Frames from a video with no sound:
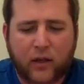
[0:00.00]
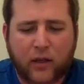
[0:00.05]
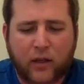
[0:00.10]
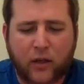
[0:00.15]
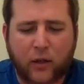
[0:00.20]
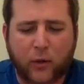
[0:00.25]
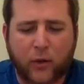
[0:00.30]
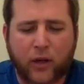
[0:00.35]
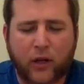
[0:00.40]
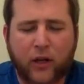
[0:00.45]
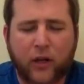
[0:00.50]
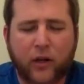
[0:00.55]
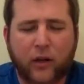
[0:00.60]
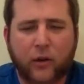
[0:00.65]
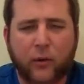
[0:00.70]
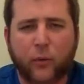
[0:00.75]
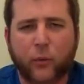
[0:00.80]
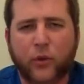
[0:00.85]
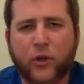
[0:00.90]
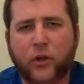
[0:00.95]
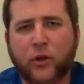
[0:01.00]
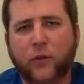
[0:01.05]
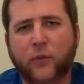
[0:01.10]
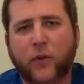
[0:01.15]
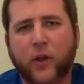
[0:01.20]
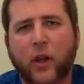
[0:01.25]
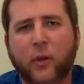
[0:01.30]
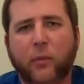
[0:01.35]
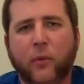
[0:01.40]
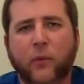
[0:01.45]
you know, when you
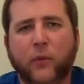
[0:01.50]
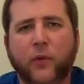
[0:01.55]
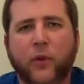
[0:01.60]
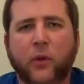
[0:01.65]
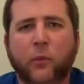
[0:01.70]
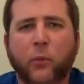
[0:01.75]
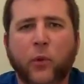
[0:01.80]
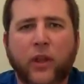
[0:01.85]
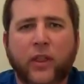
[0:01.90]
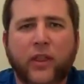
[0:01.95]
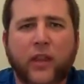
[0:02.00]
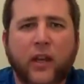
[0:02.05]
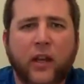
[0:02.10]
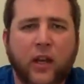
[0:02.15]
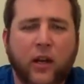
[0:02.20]
develop a film with it,